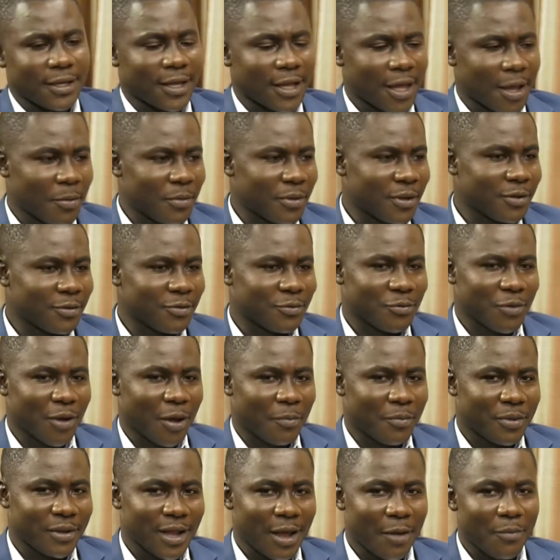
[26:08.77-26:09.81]
I mean,
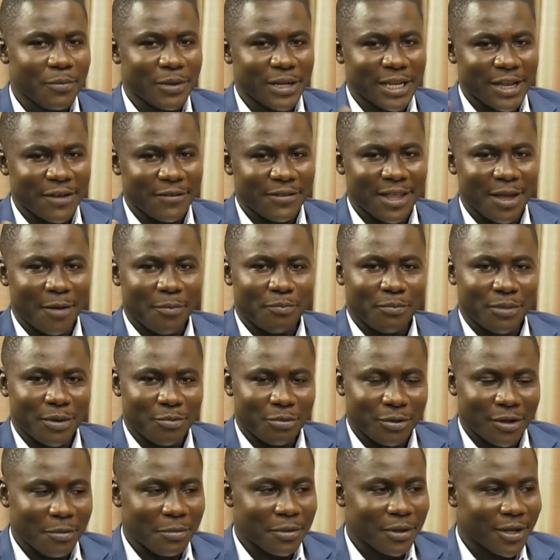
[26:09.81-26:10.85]
I believe that
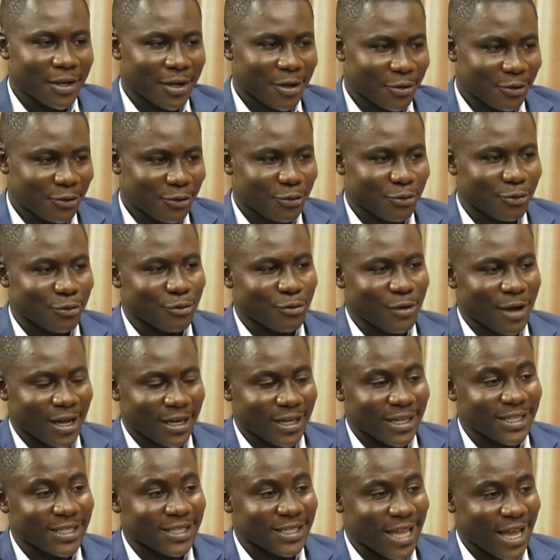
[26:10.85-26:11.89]
people are beginning to
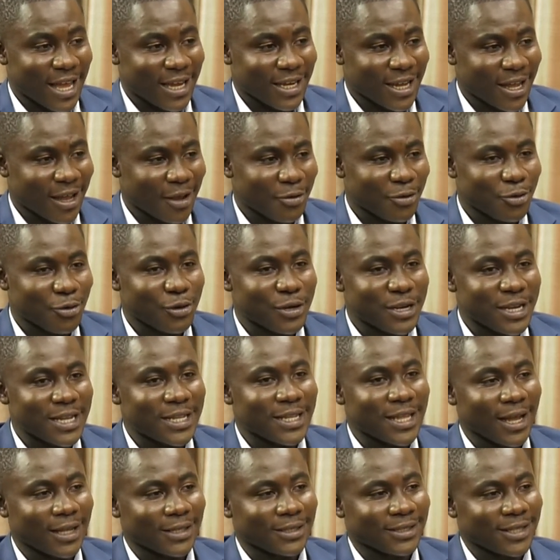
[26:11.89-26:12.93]
understand that you don't
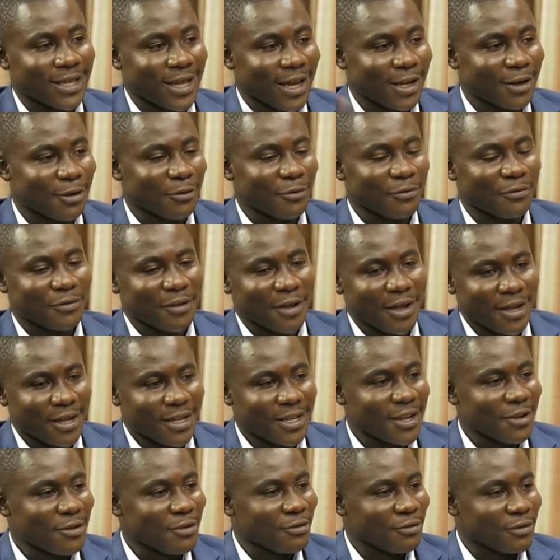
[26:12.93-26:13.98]
need that kind of
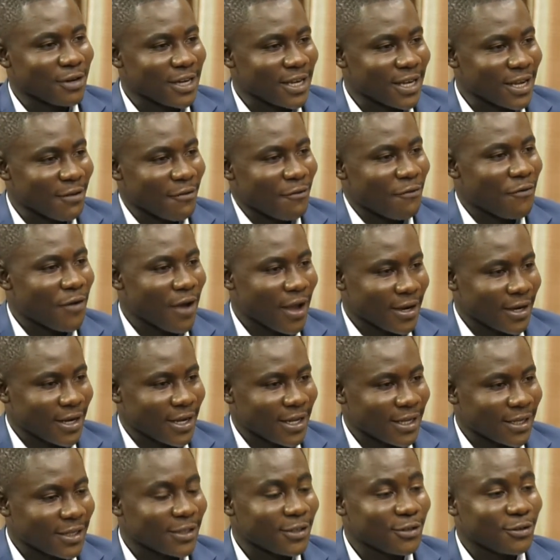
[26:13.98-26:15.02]
degree in
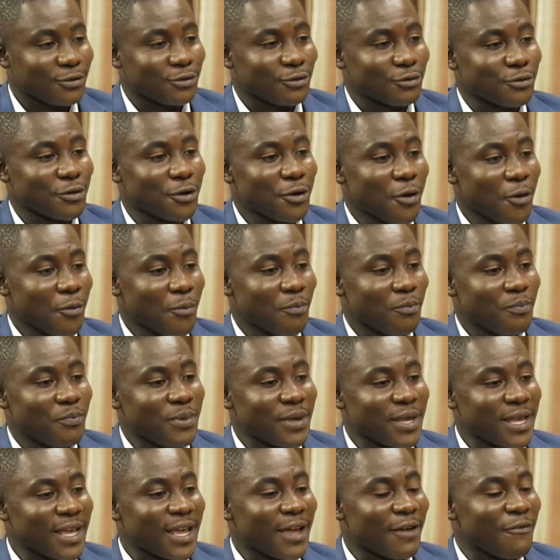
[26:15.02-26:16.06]
finance to
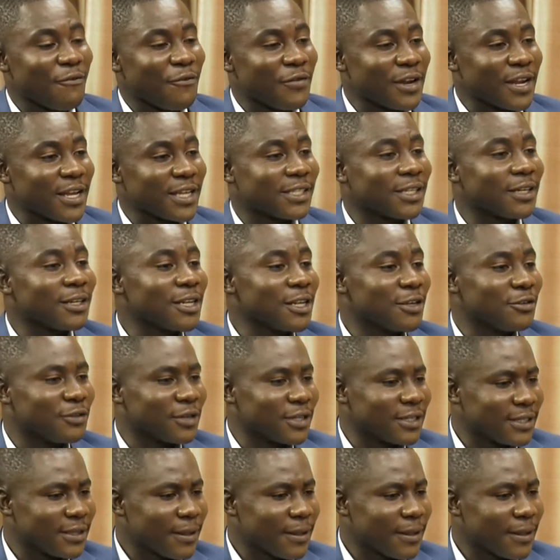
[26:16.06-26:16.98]
be a financial literate.